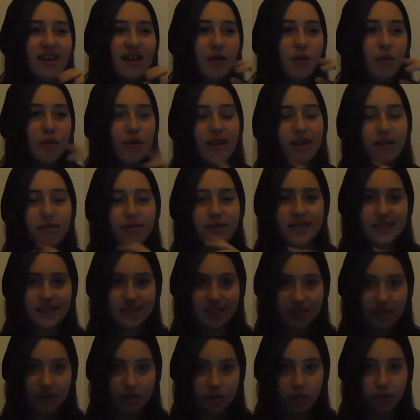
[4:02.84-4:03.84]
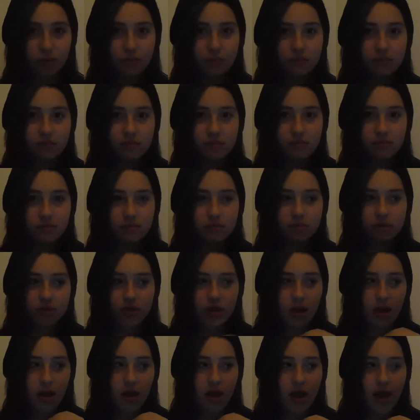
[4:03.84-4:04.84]
When I was little,
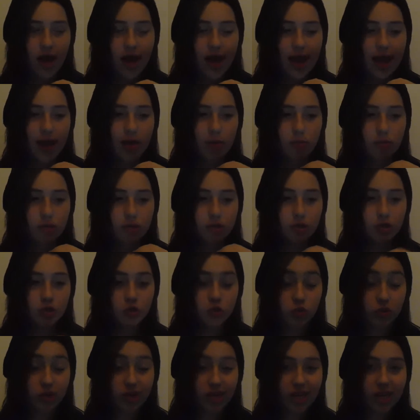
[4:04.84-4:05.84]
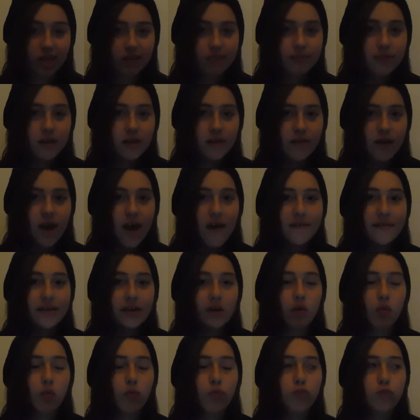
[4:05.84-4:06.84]
I would dream of having
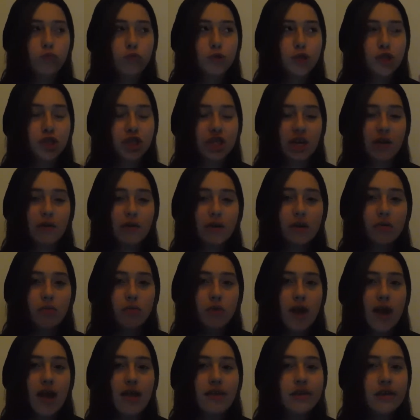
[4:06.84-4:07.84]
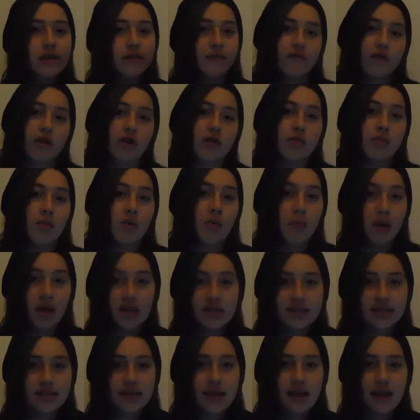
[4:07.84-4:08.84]
a cherry red convertible
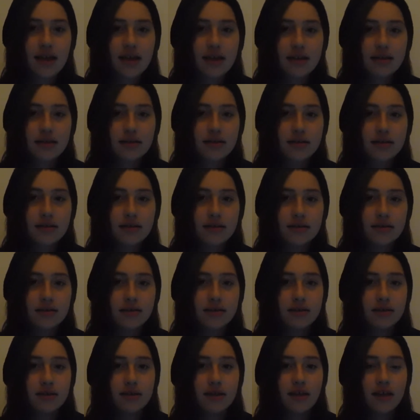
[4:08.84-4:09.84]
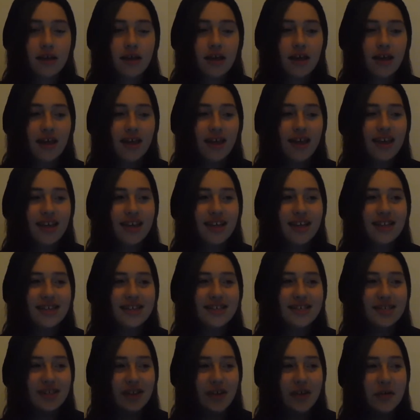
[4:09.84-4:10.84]
Mustang.
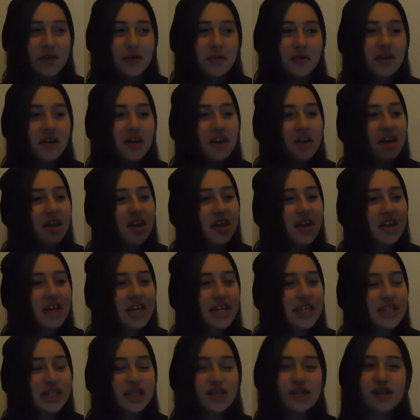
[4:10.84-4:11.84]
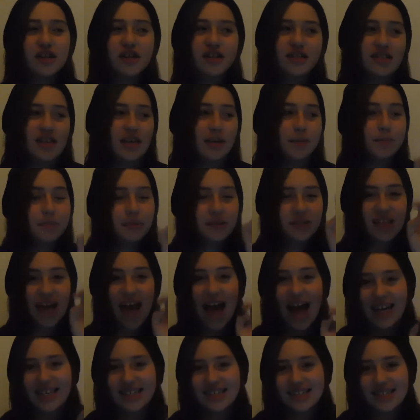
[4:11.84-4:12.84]
So, do you know those like
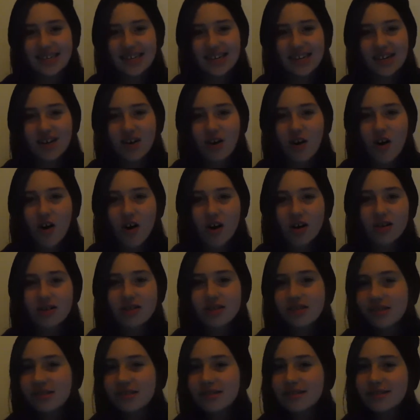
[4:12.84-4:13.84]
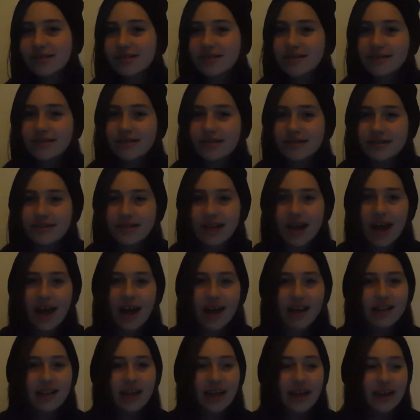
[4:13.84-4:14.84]
plastic cars
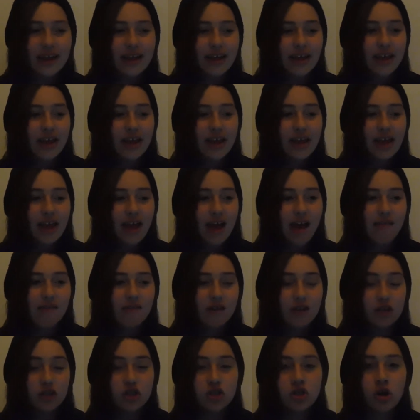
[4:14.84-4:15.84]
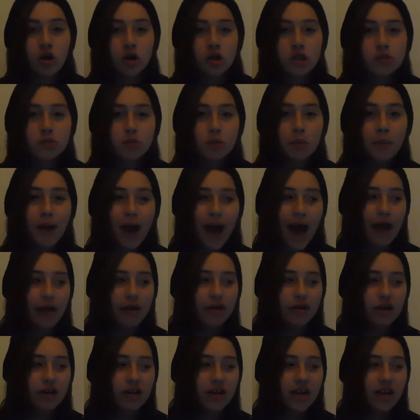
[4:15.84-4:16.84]
that like have like a chargeable
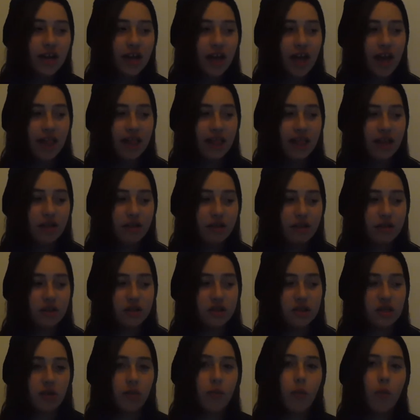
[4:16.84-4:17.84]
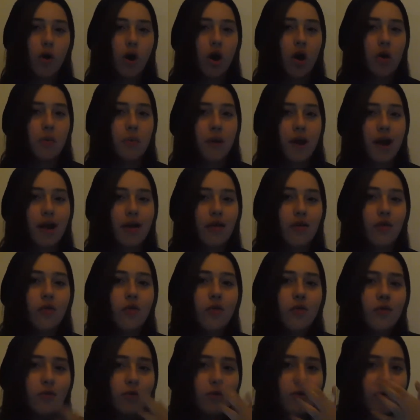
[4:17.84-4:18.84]
battery and then there's like one pedal?